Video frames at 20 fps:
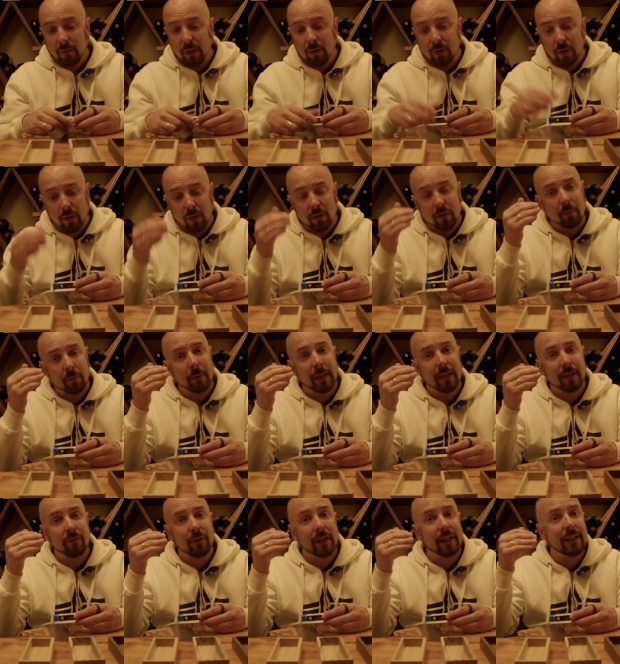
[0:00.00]
You can also
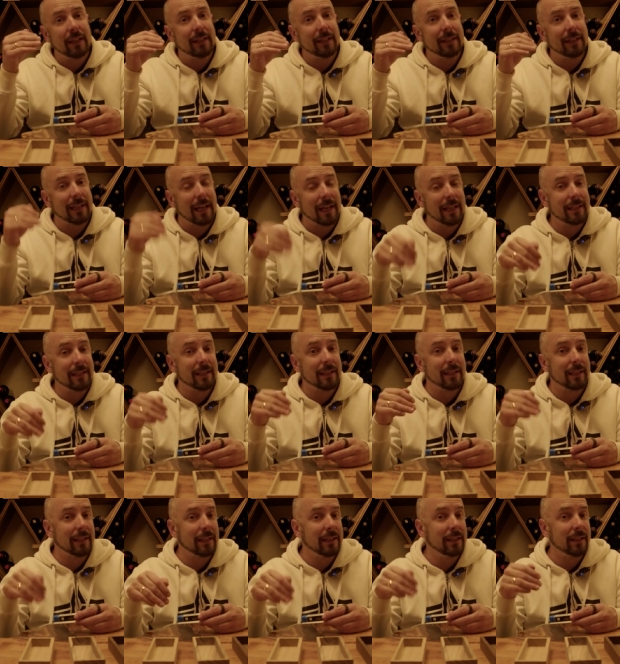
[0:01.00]
make really nice
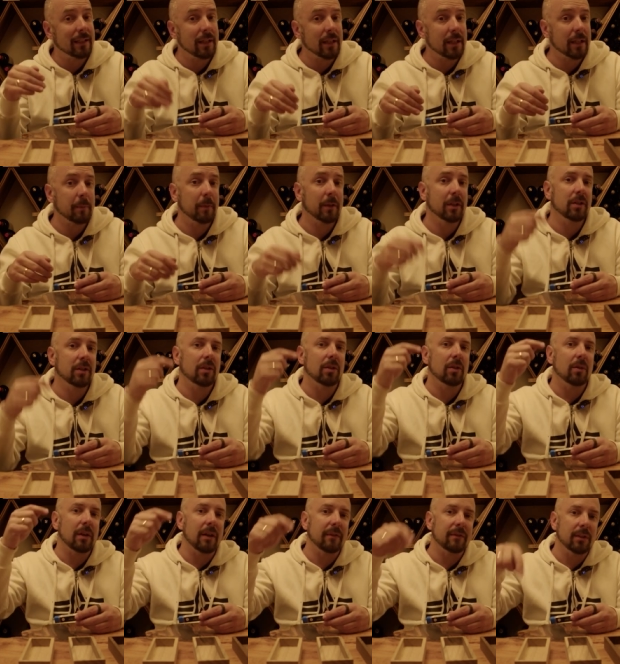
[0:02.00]
and clean cuts because you
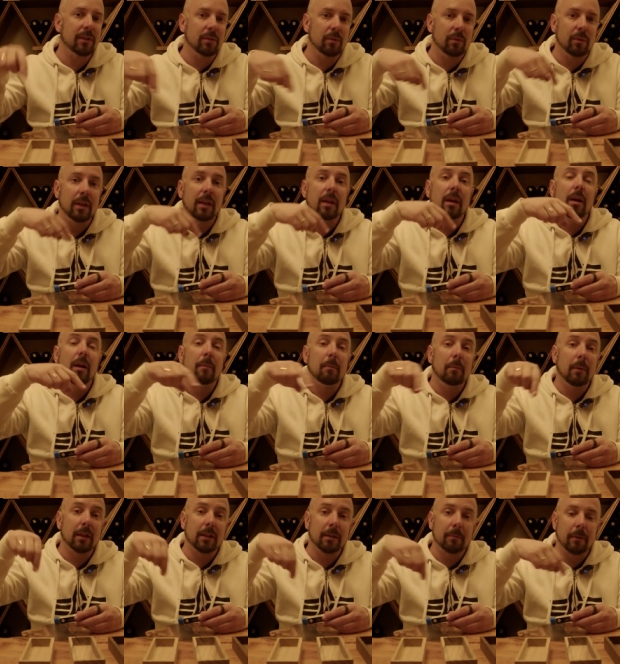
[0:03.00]
don't have to do
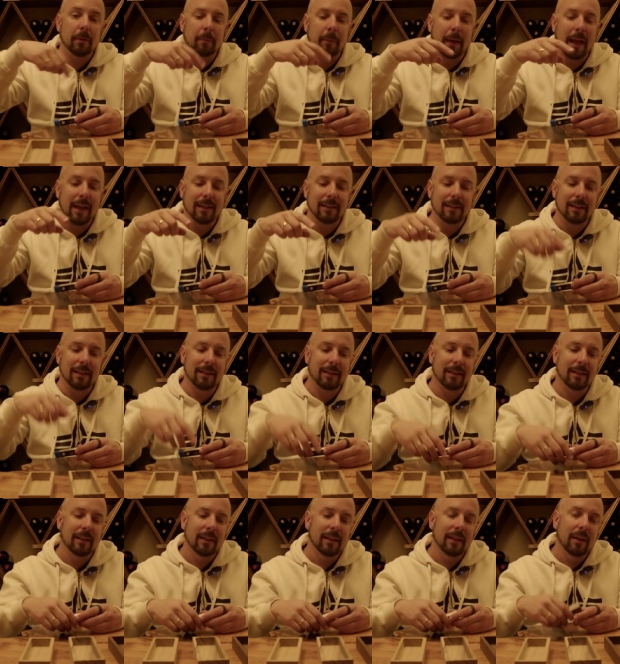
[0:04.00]
multiple
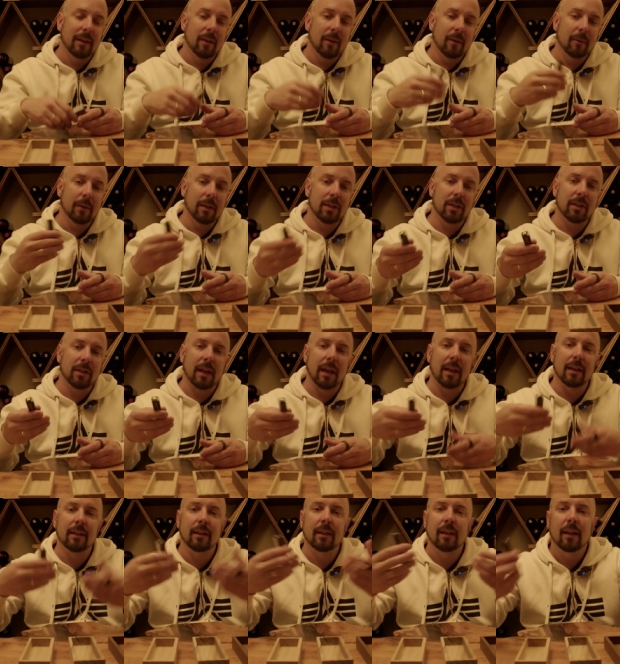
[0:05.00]
passes, which
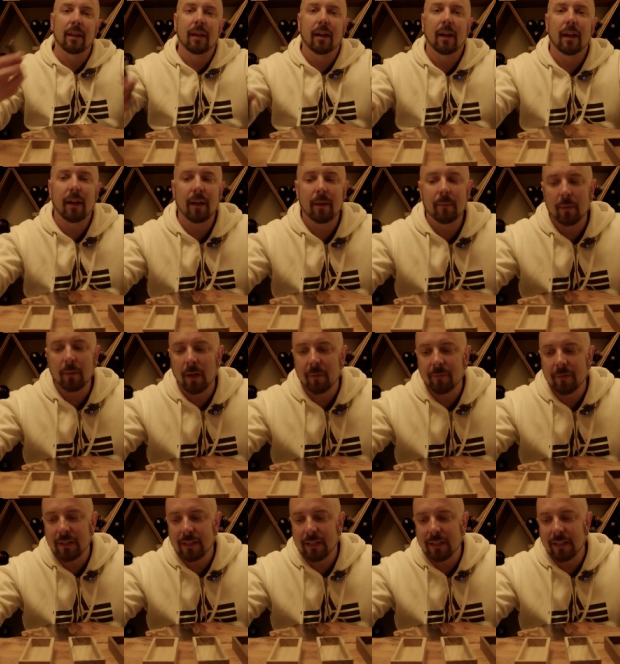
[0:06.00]
then um,
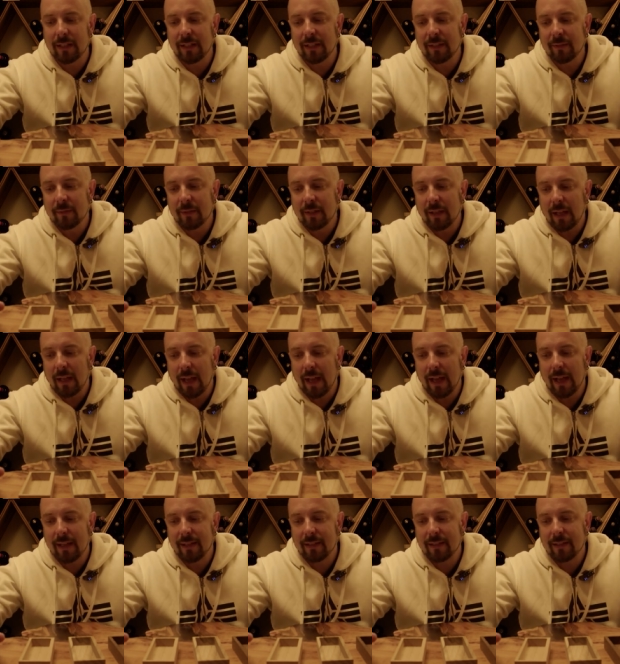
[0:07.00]
obviously
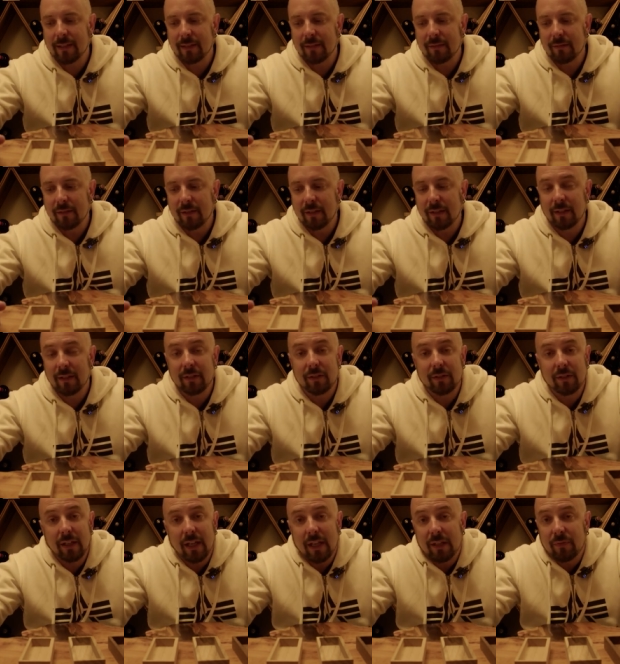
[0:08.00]
has
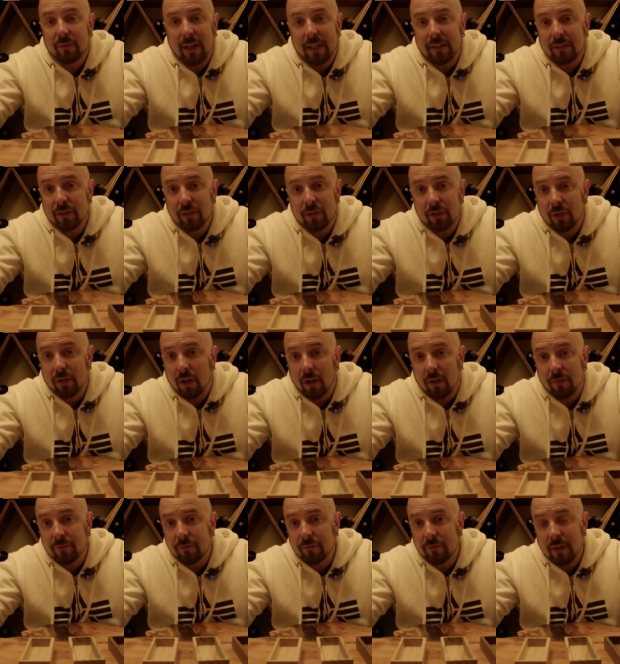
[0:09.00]
an, the advantage
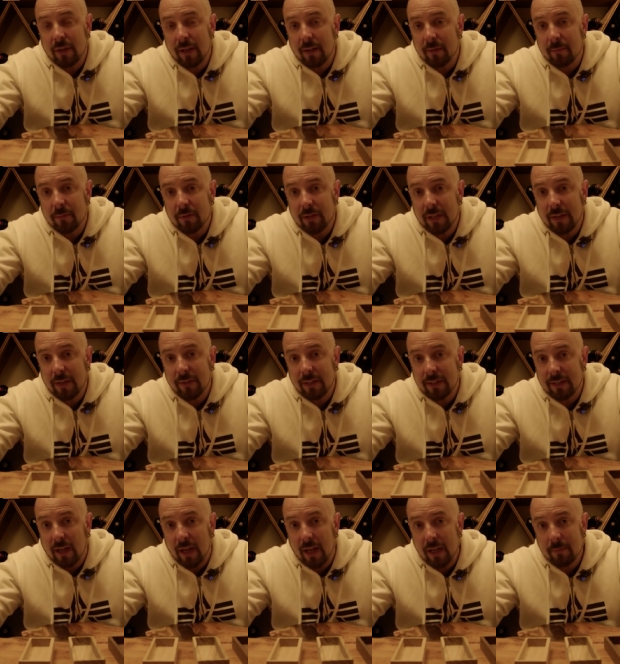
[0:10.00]
of um, saving
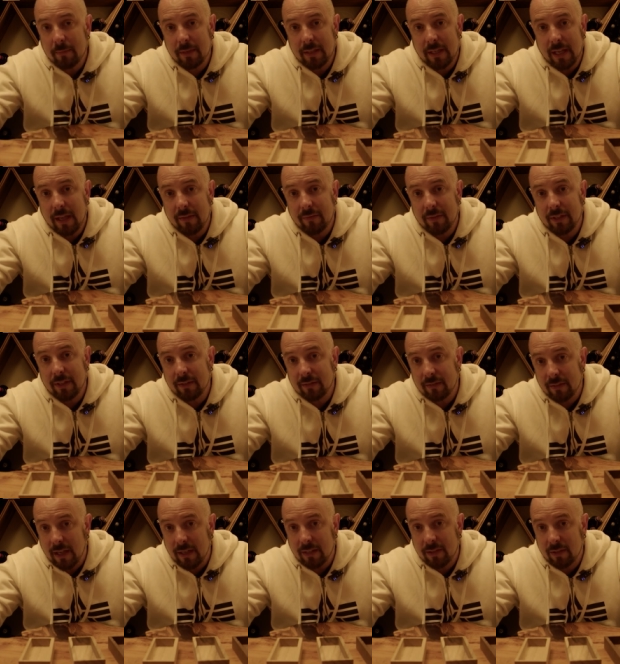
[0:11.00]
time and
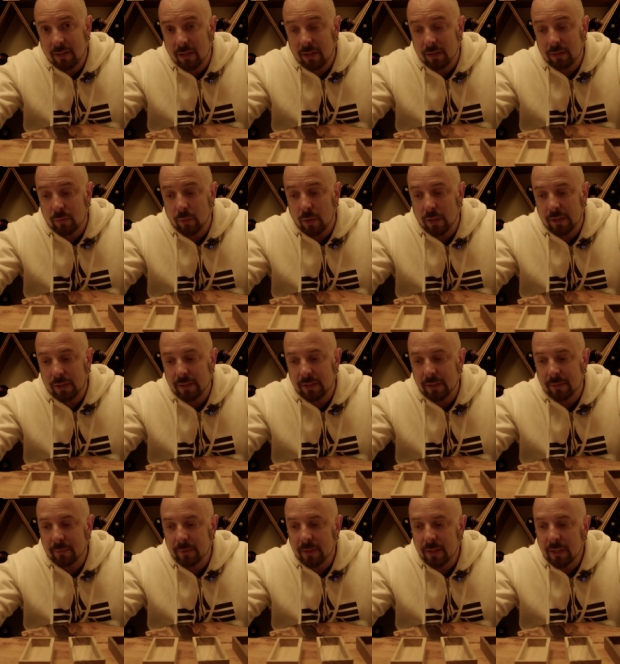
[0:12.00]
having nice cut quality.